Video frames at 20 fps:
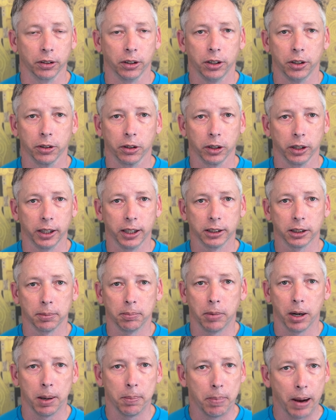You're going to get some
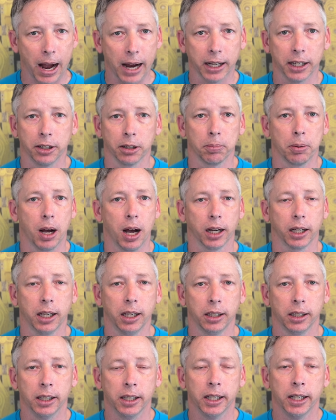money back in your
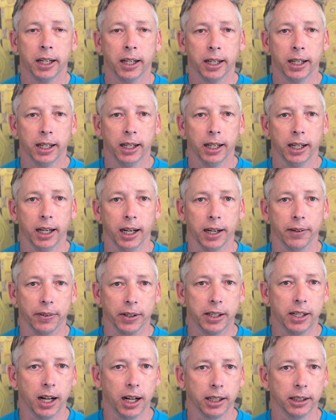pocket. And if it
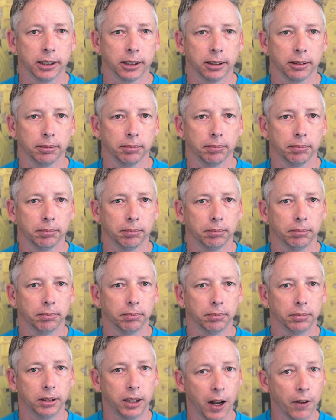does,
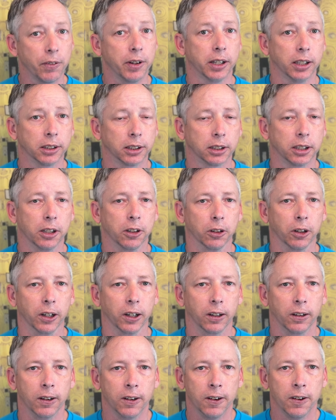definitely consider
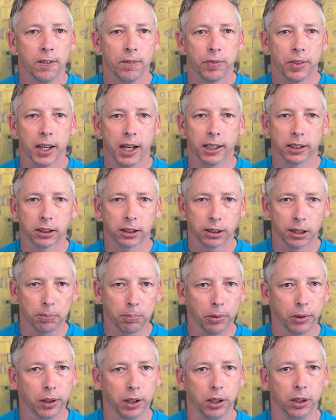it. It's
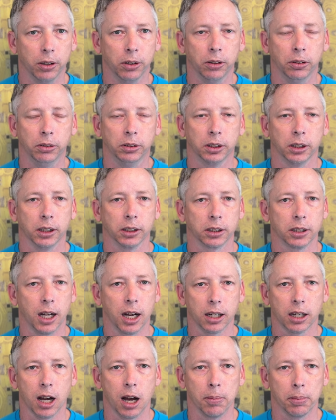simple to use. It's
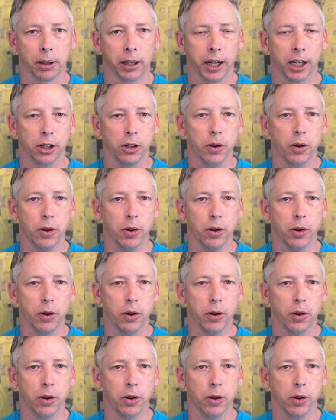not complicated.